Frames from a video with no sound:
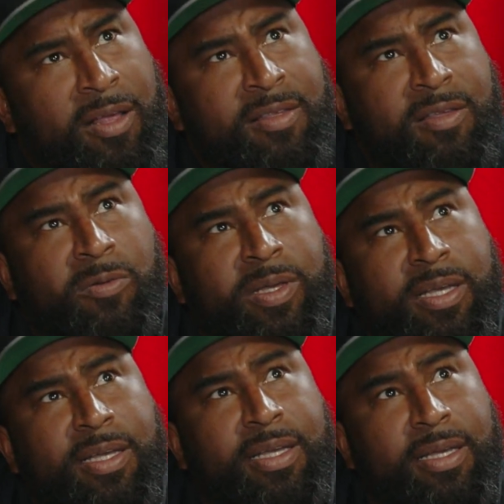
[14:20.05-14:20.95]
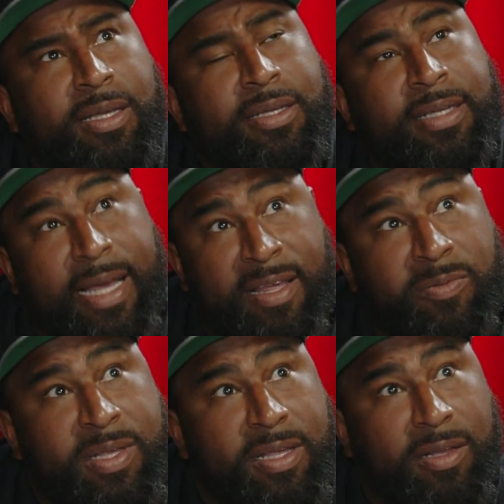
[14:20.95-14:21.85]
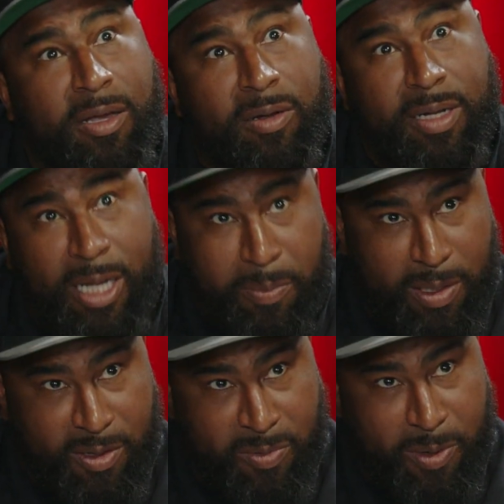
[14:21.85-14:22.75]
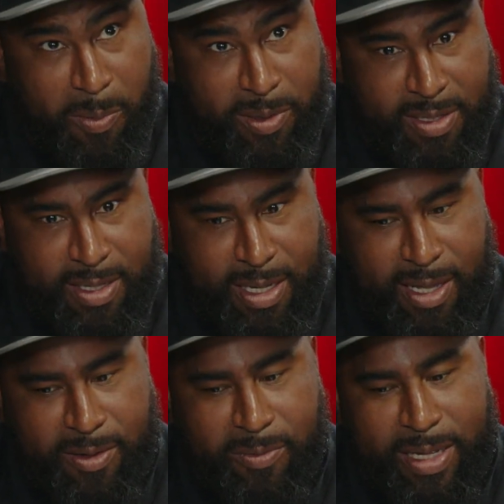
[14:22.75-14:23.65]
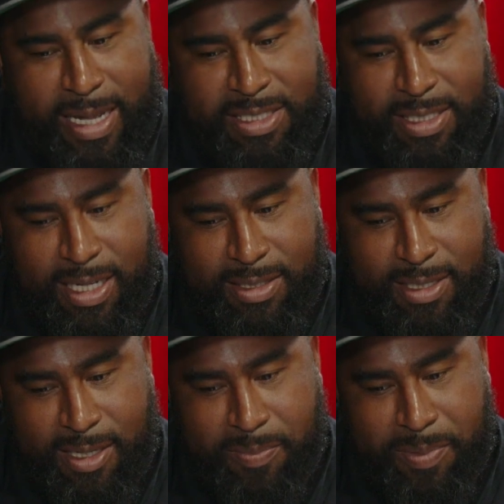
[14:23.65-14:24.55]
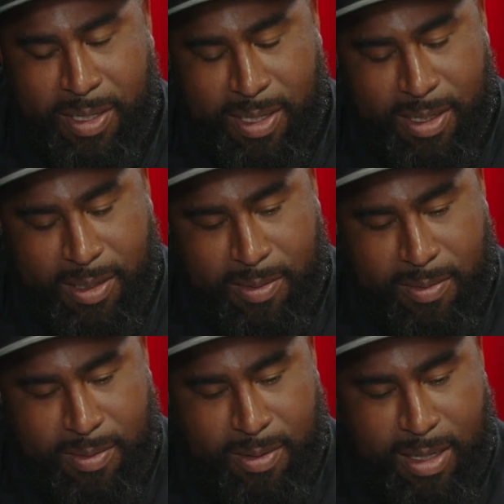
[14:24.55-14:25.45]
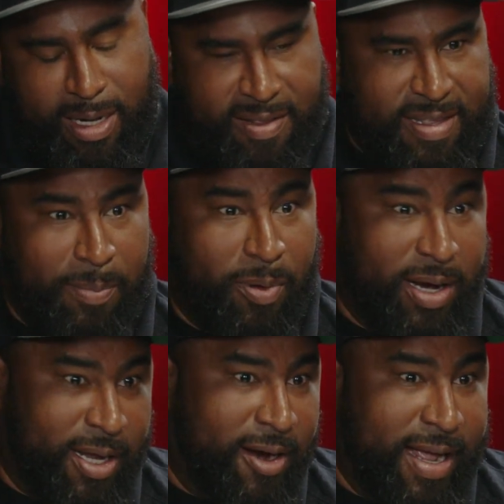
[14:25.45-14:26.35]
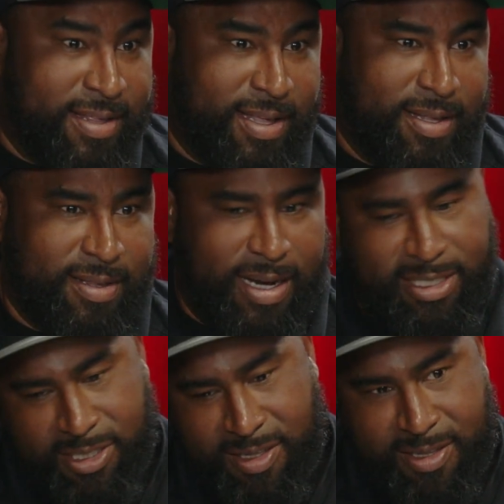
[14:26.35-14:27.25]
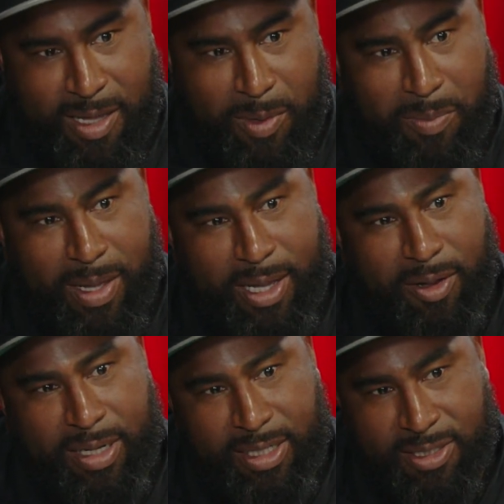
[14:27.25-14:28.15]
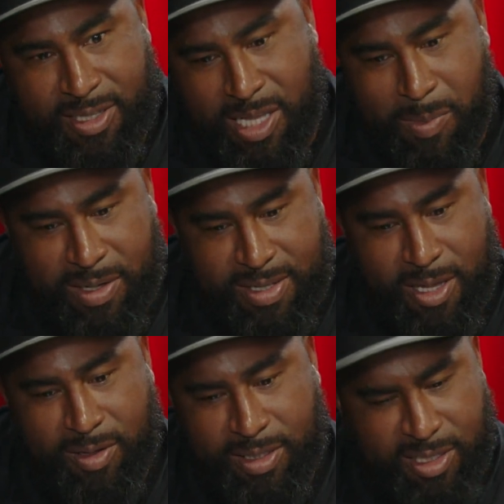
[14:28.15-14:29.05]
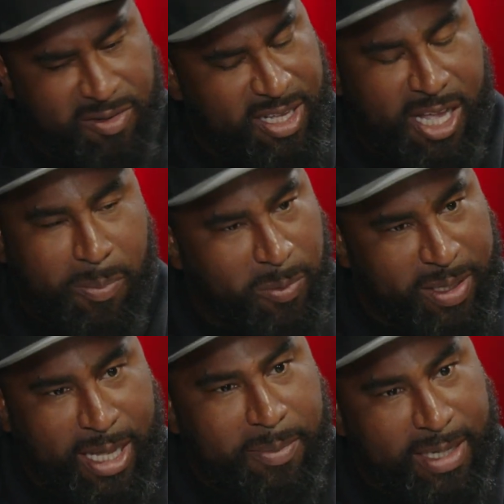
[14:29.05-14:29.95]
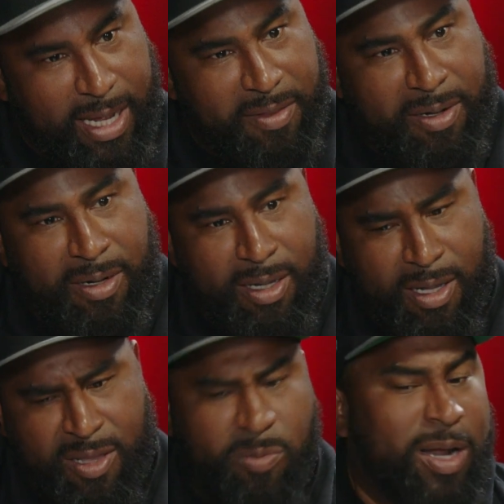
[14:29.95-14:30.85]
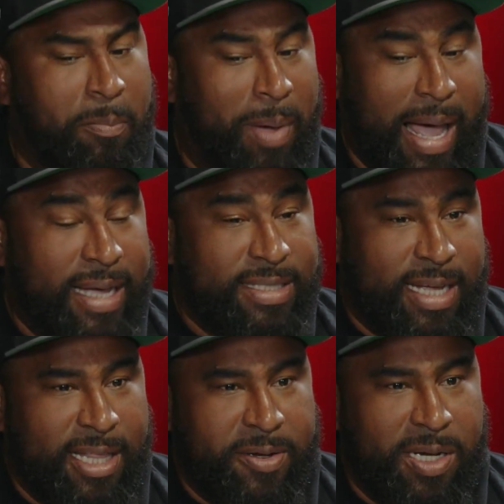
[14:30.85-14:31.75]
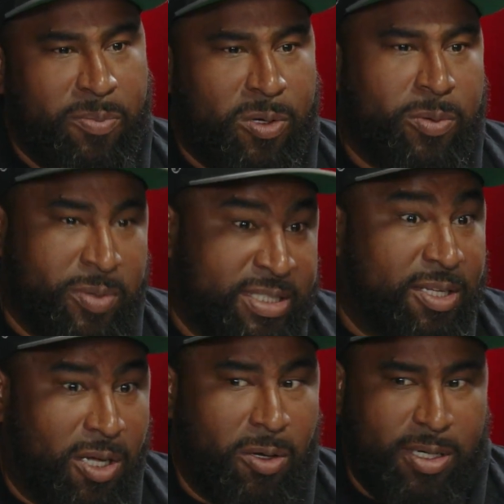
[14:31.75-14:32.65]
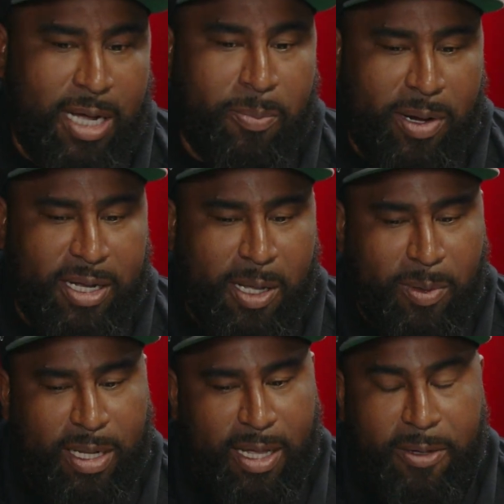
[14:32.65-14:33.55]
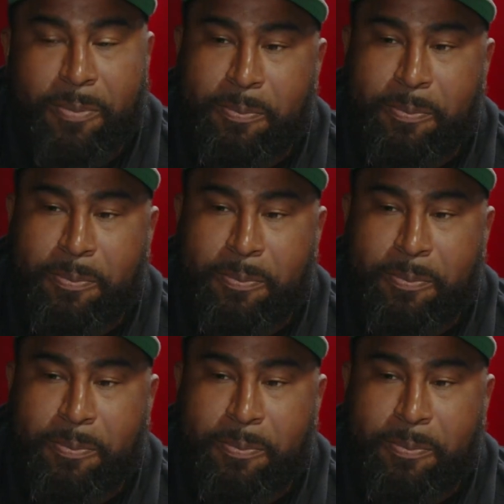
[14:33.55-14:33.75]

We still own a couple of those properties together. We actually ended up kind of separating our assets, and I took some on my own, and he took some on his own, and then there's a couple we kept together. So we're not buying together anymore, but we still own and operate a couple together.